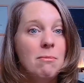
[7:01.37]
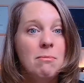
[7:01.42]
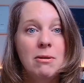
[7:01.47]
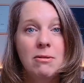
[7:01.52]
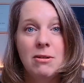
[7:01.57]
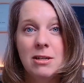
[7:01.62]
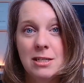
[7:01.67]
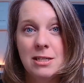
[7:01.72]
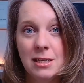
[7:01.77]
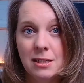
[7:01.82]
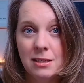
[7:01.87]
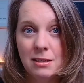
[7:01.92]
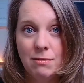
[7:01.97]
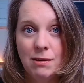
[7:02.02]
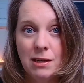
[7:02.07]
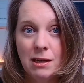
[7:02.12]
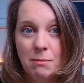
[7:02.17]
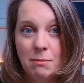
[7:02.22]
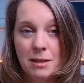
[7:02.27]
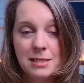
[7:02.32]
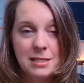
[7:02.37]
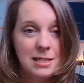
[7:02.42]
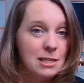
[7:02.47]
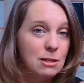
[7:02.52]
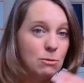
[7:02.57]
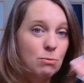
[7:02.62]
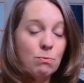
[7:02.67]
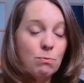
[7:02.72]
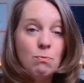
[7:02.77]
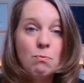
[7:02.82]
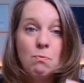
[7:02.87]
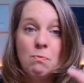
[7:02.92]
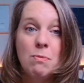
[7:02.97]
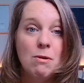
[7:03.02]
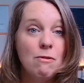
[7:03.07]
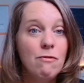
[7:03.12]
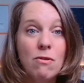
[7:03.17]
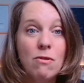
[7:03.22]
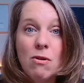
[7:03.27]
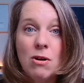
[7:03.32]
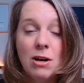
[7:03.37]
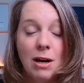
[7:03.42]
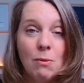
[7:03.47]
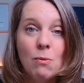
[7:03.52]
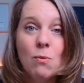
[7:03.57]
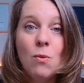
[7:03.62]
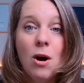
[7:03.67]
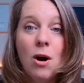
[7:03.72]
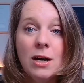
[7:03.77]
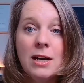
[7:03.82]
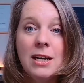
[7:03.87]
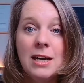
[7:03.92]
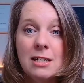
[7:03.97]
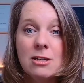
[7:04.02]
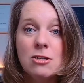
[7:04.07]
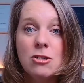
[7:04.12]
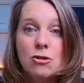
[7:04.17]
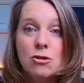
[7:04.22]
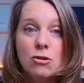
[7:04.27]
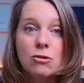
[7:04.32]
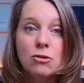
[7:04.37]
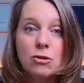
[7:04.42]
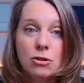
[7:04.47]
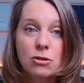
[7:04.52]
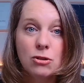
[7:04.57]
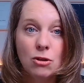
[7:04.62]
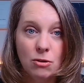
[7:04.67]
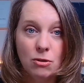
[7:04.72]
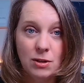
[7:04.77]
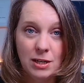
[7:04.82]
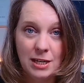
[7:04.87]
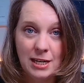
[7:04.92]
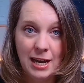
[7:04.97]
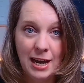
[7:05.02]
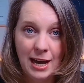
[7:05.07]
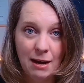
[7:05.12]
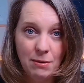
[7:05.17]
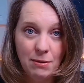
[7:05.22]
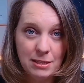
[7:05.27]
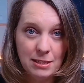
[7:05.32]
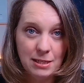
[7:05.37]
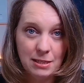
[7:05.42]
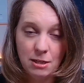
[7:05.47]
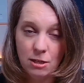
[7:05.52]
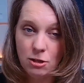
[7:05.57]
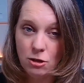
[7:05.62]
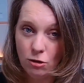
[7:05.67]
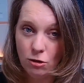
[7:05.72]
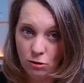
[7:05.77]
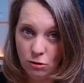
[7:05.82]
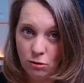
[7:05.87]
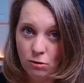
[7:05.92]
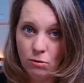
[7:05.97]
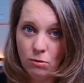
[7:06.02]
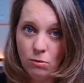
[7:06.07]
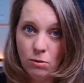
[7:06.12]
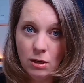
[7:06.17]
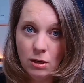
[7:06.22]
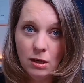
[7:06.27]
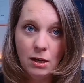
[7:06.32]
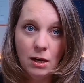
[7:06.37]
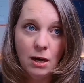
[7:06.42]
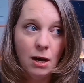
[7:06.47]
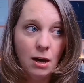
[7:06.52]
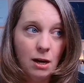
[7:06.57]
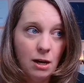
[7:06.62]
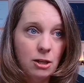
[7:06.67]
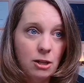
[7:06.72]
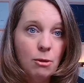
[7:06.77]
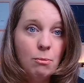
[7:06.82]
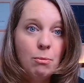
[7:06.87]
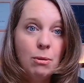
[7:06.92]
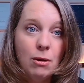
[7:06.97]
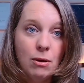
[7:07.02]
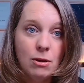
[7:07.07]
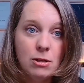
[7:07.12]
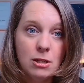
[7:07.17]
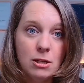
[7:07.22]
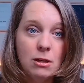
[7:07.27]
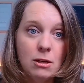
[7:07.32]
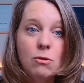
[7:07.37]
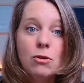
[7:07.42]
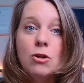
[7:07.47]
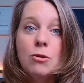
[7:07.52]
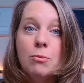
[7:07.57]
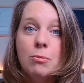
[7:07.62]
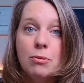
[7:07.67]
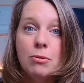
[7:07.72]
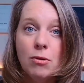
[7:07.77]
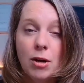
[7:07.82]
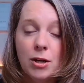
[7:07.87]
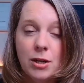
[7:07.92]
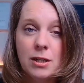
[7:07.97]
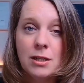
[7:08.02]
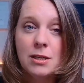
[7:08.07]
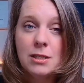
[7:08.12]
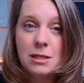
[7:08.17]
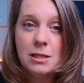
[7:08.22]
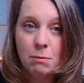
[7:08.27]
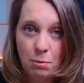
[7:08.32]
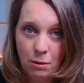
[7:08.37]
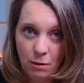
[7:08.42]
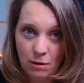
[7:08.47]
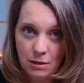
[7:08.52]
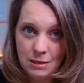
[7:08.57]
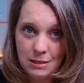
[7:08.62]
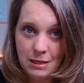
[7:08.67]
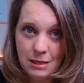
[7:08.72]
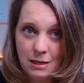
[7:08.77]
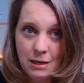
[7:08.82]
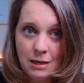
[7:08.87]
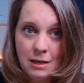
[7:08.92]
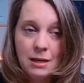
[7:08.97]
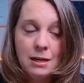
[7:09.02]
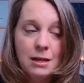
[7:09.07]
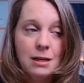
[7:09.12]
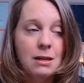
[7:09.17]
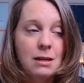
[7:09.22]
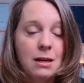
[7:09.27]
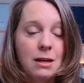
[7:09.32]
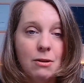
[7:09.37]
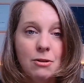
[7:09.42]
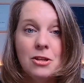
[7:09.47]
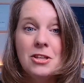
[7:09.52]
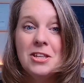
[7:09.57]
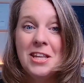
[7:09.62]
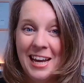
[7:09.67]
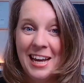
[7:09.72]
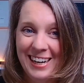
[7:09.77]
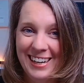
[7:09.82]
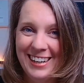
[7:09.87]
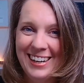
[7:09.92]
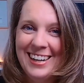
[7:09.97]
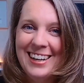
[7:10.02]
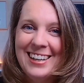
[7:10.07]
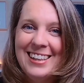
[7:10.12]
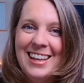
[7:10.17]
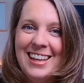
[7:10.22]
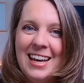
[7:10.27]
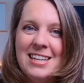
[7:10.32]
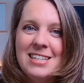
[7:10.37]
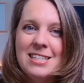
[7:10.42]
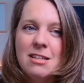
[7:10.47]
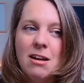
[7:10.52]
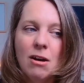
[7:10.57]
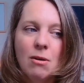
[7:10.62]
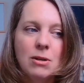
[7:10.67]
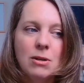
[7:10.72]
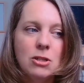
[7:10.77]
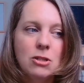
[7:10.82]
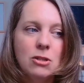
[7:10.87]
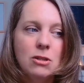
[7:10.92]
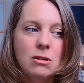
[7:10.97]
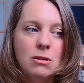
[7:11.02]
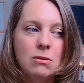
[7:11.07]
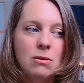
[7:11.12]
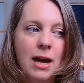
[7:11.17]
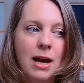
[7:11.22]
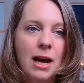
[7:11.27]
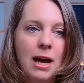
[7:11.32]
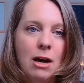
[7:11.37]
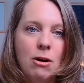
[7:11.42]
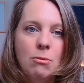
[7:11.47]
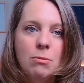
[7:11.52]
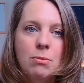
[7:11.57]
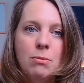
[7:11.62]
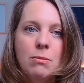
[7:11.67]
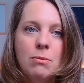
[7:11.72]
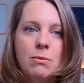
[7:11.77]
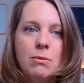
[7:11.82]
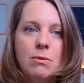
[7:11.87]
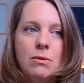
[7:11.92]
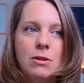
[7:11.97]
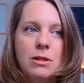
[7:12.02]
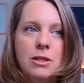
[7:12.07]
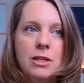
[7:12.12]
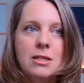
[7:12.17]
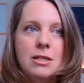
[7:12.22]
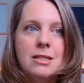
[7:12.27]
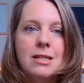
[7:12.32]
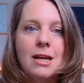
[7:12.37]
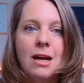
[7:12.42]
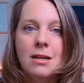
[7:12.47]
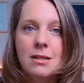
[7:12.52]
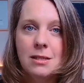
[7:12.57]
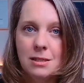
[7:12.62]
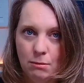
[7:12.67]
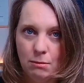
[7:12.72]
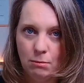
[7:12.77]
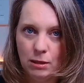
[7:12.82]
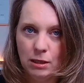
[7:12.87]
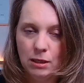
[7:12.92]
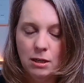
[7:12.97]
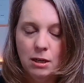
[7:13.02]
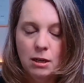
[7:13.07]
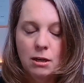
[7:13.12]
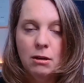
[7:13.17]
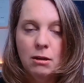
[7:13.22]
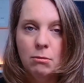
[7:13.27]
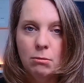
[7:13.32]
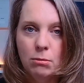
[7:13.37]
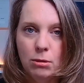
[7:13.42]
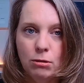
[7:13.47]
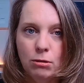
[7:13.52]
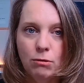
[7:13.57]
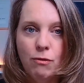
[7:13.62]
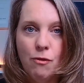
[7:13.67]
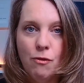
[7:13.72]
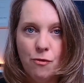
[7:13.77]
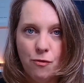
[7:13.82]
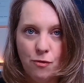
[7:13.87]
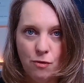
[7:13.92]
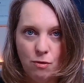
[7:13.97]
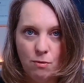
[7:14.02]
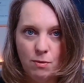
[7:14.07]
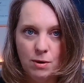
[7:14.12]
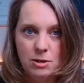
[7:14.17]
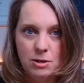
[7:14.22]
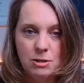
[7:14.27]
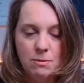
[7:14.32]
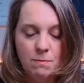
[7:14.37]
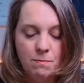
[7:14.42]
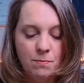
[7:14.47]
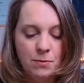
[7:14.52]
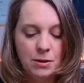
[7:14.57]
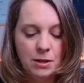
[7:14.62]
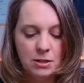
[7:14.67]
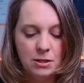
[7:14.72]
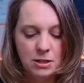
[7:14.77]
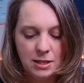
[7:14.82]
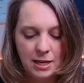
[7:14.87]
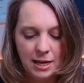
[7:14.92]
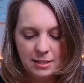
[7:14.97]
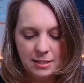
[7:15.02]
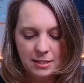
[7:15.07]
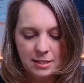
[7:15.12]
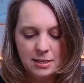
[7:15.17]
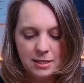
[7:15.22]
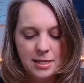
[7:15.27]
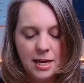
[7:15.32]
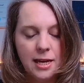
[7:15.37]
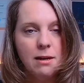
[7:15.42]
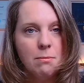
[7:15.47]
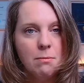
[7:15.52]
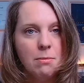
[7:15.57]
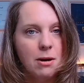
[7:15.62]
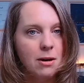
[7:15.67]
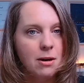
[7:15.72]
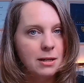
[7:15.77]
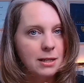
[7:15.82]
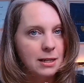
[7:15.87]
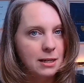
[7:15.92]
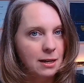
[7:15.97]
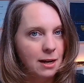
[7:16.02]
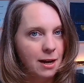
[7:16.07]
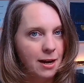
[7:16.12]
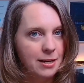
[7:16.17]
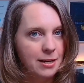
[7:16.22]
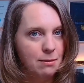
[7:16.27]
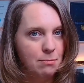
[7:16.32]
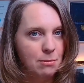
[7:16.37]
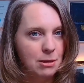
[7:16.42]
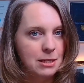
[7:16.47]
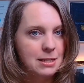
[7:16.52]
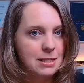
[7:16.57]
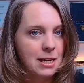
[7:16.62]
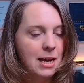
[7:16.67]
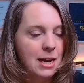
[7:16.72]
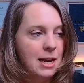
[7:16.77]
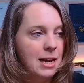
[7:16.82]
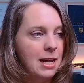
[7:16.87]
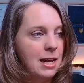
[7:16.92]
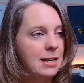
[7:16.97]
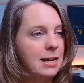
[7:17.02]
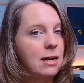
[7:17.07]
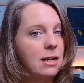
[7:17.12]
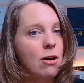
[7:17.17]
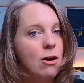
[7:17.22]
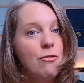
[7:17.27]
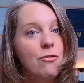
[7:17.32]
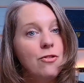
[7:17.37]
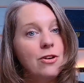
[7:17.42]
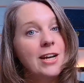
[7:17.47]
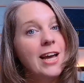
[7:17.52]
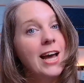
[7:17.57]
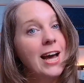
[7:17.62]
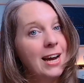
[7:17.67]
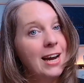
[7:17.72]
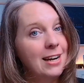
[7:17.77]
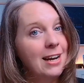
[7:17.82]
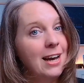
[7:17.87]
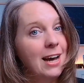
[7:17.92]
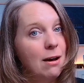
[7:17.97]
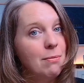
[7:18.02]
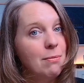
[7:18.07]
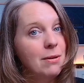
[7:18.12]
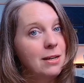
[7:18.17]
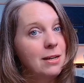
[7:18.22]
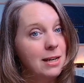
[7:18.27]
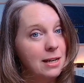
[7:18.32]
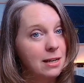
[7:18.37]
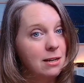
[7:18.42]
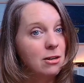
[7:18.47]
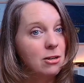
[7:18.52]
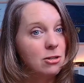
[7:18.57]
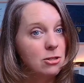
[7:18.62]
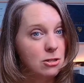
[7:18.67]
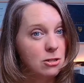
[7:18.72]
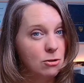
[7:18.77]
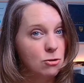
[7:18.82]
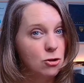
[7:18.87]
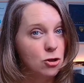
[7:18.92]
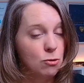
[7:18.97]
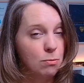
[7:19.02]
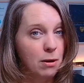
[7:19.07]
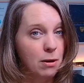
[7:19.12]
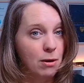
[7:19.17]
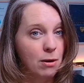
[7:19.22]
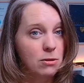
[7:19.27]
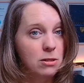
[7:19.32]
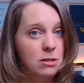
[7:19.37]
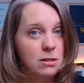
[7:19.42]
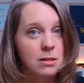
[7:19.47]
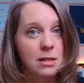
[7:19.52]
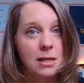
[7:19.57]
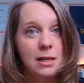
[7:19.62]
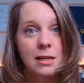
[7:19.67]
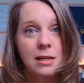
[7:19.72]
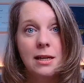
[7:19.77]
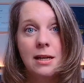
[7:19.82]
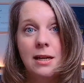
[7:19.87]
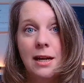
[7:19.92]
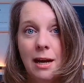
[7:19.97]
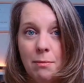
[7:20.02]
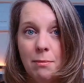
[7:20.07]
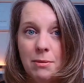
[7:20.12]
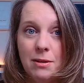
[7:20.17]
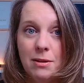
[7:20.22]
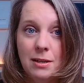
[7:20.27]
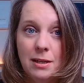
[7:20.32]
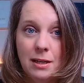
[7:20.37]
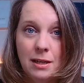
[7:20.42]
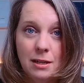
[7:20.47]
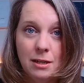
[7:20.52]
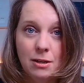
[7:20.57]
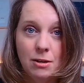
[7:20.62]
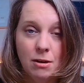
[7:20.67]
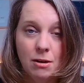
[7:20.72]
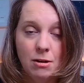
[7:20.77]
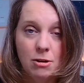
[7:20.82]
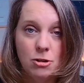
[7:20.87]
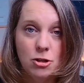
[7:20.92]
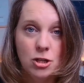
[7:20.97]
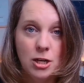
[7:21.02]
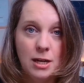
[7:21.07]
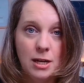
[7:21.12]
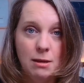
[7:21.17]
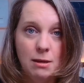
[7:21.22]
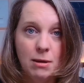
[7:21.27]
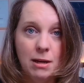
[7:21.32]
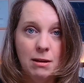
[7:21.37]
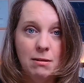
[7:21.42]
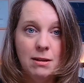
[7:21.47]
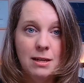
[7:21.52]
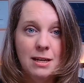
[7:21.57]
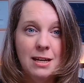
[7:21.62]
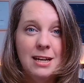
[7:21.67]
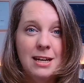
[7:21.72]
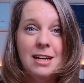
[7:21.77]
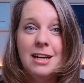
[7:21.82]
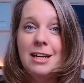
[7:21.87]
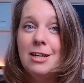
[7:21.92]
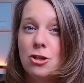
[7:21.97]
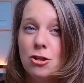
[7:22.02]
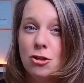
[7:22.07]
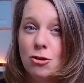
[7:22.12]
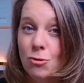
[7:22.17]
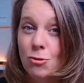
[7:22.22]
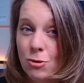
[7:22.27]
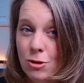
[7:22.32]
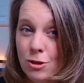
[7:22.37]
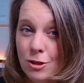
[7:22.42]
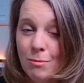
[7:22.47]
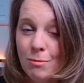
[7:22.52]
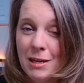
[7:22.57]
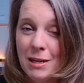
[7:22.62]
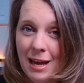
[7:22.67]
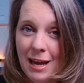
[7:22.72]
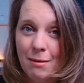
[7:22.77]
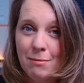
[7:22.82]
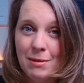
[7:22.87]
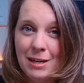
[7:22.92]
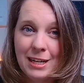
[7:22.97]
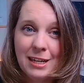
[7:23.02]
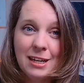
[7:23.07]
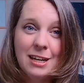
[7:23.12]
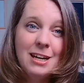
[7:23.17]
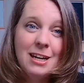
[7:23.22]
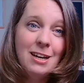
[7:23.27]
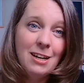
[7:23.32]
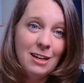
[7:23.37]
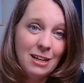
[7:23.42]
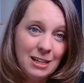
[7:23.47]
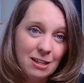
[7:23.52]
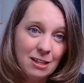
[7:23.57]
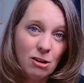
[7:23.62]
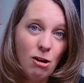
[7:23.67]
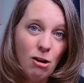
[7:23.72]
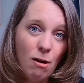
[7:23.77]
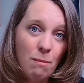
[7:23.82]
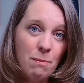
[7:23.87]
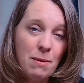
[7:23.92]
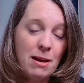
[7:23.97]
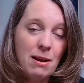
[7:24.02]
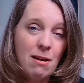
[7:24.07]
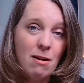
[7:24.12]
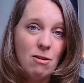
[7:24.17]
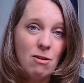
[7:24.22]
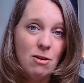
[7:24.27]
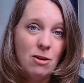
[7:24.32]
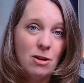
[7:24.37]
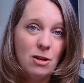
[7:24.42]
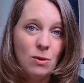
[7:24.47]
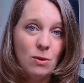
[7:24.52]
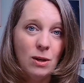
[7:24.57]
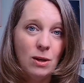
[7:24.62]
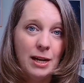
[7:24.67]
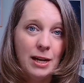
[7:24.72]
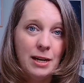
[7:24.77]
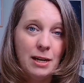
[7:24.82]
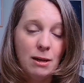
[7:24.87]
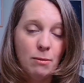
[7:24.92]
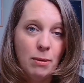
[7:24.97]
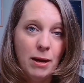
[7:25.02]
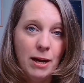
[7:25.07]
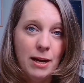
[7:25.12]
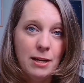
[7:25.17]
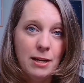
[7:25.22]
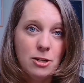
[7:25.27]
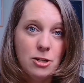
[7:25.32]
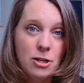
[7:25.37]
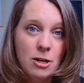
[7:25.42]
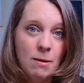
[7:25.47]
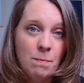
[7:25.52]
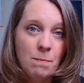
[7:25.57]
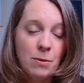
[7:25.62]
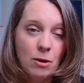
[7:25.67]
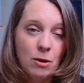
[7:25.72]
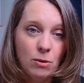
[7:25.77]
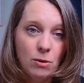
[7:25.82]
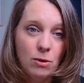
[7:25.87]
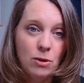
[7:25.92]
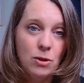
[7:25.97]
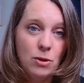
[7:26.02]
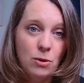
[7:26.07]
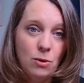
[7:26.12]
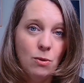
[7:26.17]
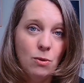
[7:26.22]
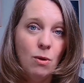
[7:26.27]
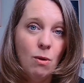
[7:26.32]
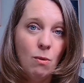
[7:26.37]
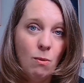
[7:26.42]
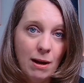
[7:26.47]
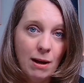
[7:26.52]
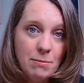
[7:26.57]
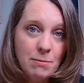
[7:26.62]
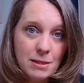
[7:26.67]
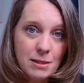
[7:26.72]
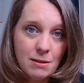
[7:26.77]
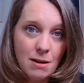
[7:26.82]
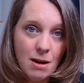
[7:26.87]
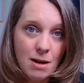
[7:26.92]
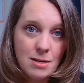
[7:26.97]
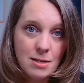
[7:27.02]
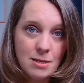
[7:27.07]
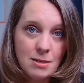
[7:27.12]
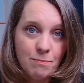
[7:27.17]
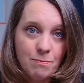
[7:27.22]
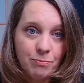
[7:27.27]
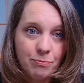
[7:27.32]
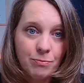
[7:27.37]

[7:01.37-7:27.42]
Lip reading: built a 6-figure business before. Like, what is your authority? How is it that you are the person, or your product is the person or the thing that is going to help this customer move forward? So that's the second part, enlightenment. And that often can happen in our social posts. It can happen in a nurture email. It should also be happening in the copy on your landing page on your website.